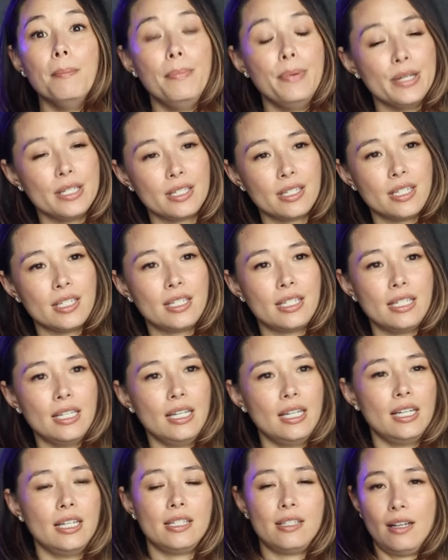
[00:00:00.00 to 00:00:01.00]

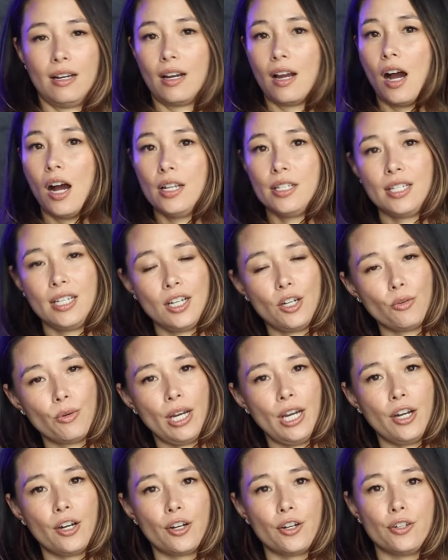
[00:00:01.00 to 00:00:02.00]
businesses and content
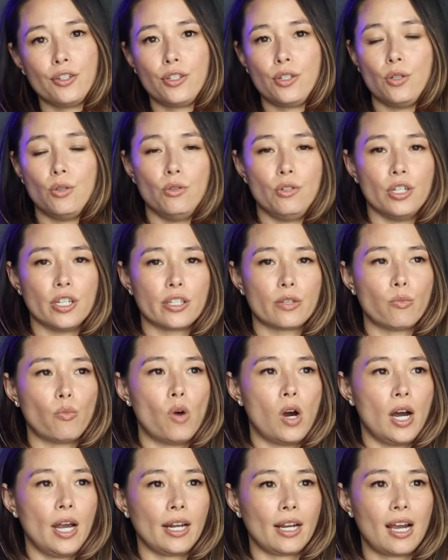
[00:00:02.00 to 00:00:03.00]
creators who just
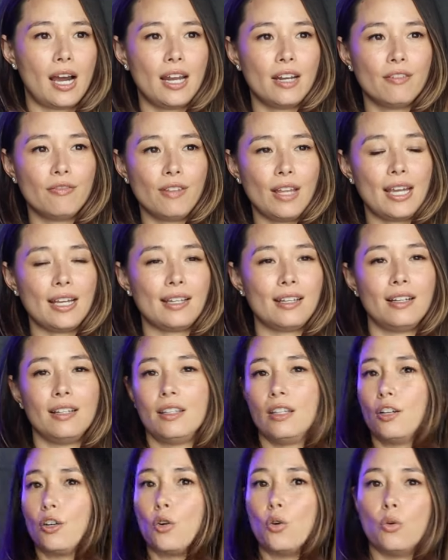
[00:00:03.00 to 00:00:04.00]
want kind of like
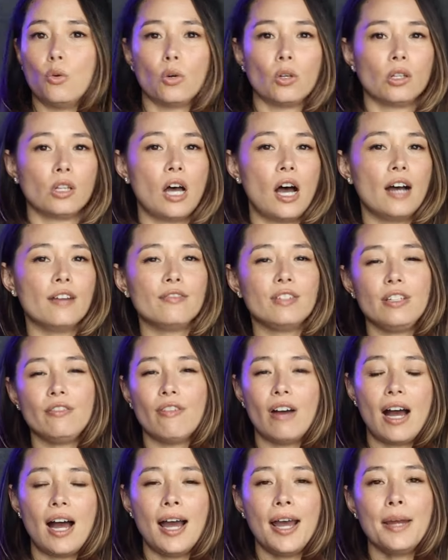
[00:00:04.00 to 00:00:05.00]
the cool lofty
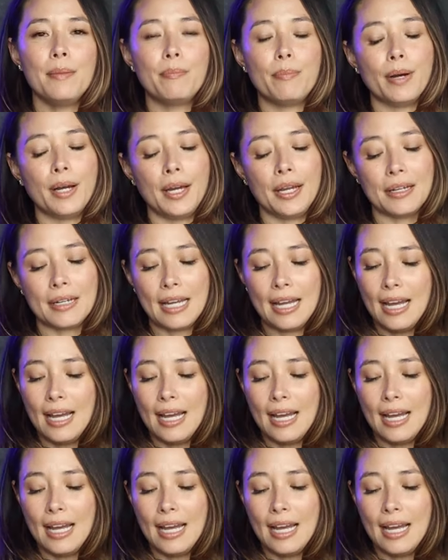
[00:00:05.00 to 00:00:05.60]
vibe. But